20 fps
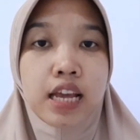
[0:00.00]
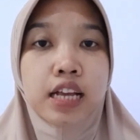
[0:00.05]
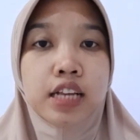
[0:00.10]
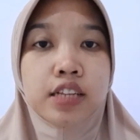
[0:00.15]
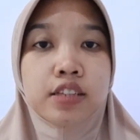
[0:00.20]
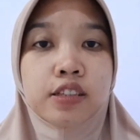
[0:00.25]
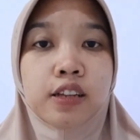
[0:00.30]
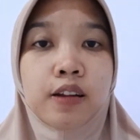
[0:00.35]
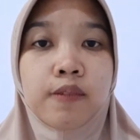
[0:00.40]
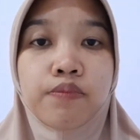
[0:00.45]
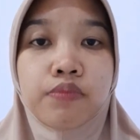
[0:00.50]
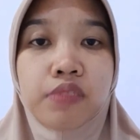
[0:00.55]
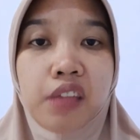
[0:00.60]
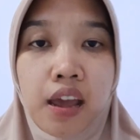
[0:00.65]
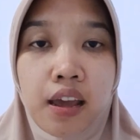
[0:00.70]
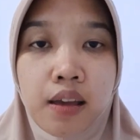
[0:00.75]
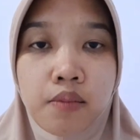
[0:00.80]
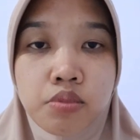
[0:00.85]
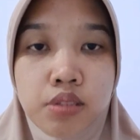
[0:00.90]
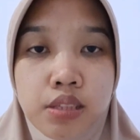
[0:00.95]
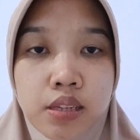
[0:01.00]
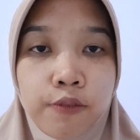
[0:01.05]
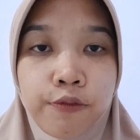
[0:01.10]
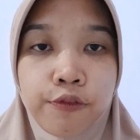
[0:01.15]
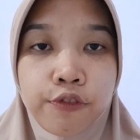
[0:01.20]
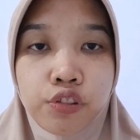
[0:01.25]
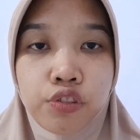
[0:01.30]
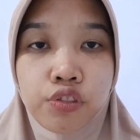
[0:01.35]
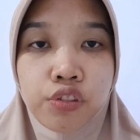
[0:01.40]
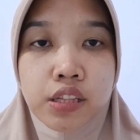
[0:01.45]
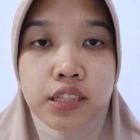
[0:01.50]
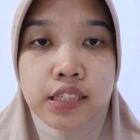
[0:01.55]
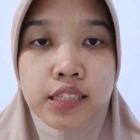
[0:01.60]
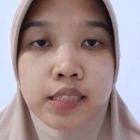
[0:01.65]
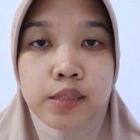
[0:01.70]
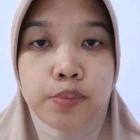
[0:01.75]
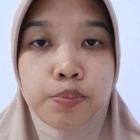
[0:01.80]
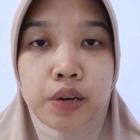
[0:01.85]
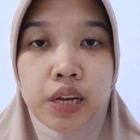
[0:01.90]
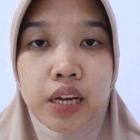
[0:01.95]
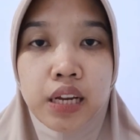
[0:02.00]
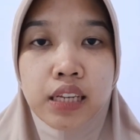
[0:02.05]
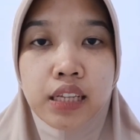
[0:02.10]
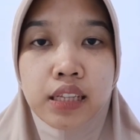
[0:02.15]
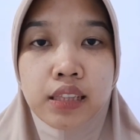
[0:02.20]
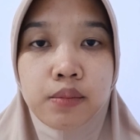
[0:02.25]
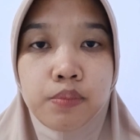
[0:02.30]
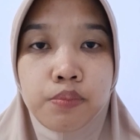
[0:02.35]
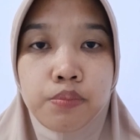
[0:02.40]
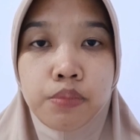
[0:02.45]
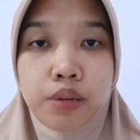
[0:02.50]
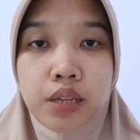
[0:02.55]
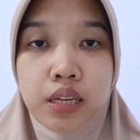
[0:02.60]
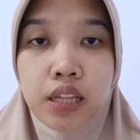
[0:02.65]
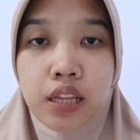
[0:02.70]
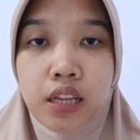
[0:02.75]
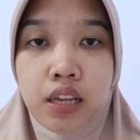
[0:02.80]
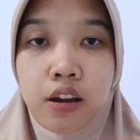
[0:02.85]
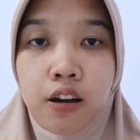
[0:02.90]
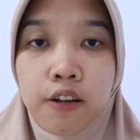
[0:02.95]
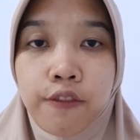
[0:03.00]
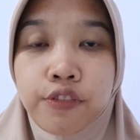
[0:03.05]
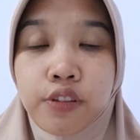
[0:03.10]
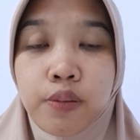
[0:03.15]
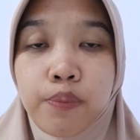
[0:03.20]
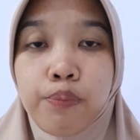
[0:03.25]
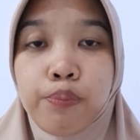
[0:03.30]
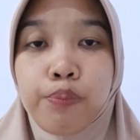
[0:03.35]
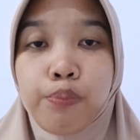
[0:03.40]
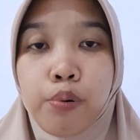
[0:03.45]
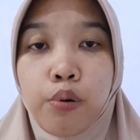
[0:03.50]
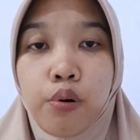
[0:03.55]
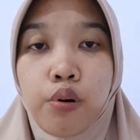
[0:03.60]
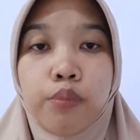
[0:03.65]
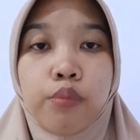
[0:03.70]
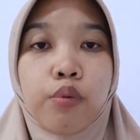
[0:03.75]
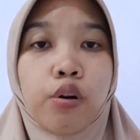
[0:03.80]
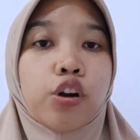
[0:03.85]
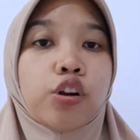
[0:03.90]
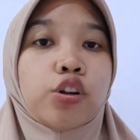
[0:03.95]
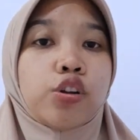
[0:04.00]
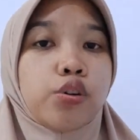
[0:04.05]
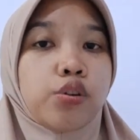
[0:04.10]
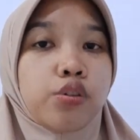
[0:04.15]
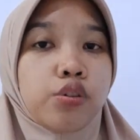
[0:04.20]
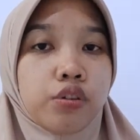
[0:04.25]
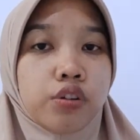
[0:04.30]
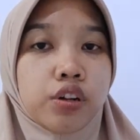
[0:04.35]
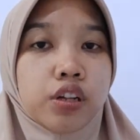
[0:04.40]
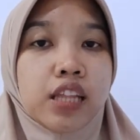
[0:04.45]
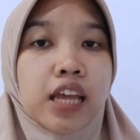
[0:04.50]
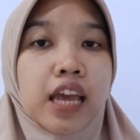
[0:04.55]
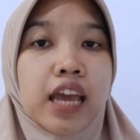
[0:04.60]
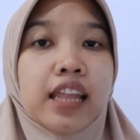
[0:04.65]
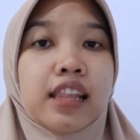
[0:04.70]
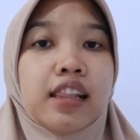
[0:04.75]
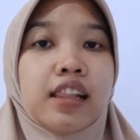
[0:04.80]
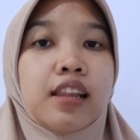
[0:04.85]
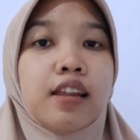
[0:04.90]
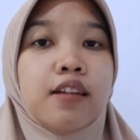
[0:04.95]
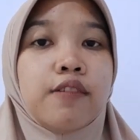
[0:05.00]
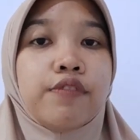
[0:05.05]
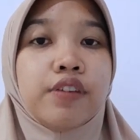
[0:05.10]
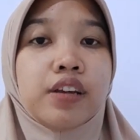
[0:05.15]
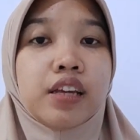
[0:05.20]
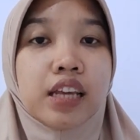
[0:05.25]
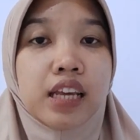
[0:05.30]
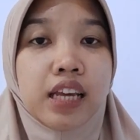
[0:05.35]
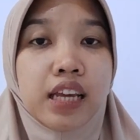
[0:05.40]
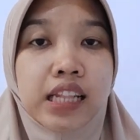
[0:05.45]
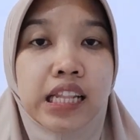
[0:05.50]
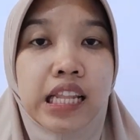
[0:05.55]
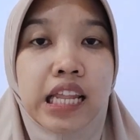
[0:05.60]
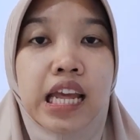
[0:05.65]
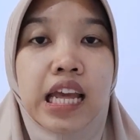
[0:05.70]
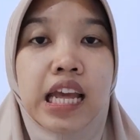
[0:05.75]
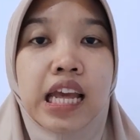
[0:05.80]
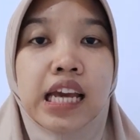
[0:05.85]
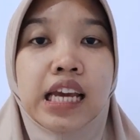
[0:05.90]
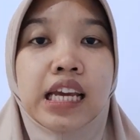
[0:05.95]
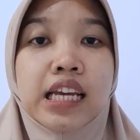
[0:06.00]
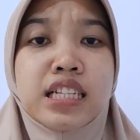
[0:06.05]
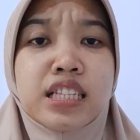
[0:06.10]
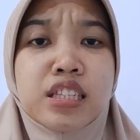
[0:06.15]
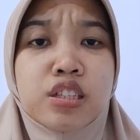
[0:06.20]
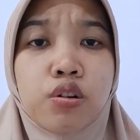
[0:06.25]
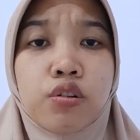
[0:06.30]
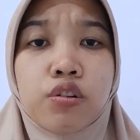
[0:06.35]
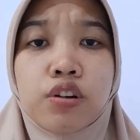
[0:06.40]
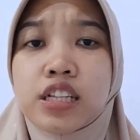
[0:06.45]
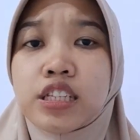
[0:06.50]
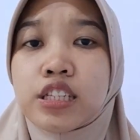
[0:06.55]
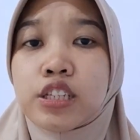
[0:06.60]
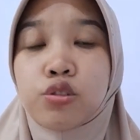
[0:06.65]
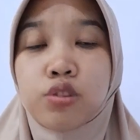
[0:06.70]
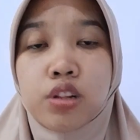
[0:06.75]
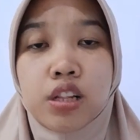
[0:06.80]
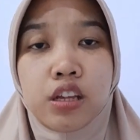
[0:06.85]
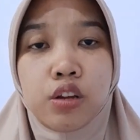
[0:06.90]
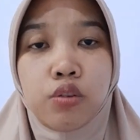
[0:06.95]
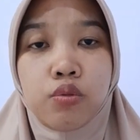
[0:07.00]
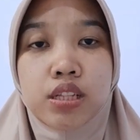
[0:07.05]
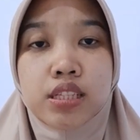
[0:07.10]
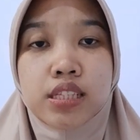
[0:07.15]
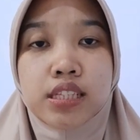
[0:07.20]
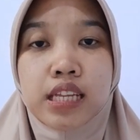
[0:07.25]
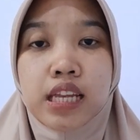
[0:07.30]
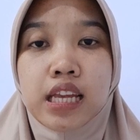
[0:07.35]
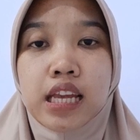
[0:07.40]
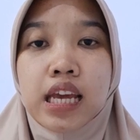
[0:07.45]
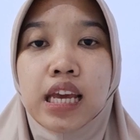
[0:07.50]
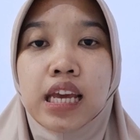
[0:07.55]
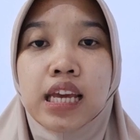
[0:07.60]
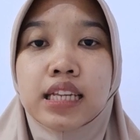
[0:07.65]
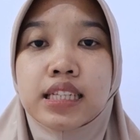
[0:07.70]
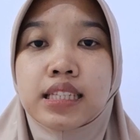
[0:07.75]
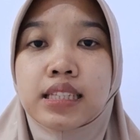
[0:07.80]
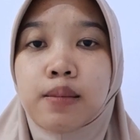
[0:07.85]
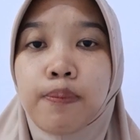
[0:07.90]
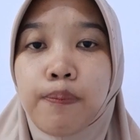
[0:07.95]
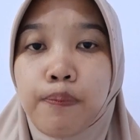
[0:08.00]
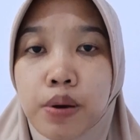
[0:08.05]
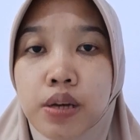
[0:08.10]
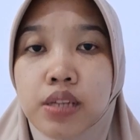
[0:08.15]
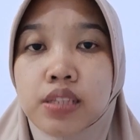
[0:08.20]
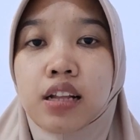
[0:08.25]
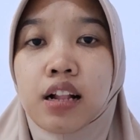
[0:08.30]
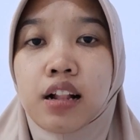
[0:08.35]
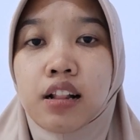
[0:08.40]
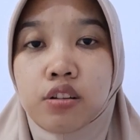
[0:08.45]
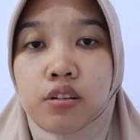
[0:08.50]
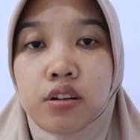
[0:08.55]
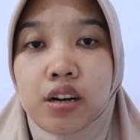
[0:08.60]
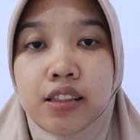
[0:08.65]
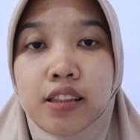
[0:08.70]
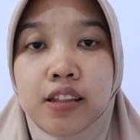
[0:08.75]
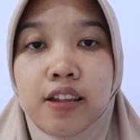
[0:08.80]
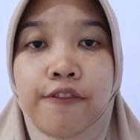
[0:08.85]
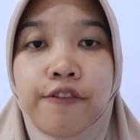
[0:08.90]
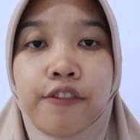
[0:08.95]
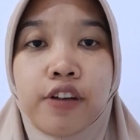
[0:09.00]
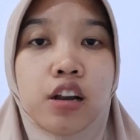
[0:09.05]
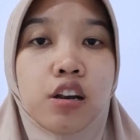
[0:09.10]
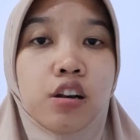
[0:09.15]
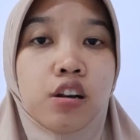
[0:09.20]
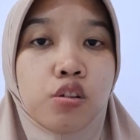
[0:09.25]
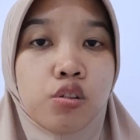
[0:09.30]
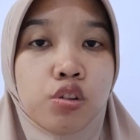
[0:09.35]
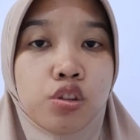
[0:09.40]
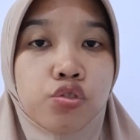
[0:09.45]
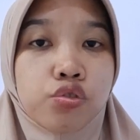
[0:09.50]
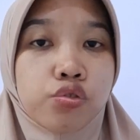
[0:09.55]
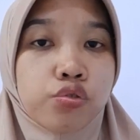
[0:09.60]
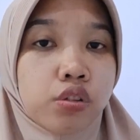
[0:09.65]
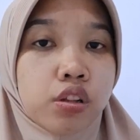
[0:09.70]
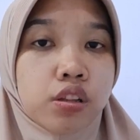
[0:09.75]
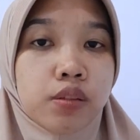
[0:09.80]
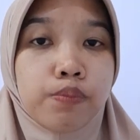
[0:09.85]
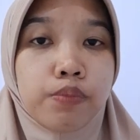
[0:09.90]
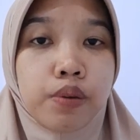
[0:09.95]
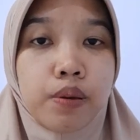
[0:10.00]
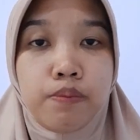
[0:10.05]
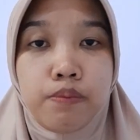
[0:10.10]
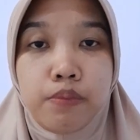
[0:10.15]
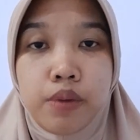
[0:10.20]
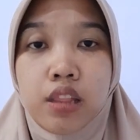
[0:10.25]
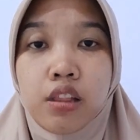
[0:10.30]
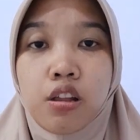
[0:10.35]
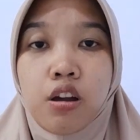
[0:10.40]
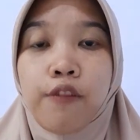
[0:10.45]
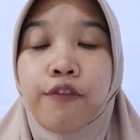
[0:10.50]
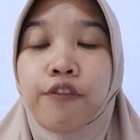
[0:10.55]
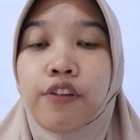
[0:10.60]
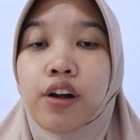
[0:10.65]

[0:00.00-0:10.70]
Sometimes a footnote explaining the meaning of the poem or quote and leaving it its original language is the best alternative. Notes should be made of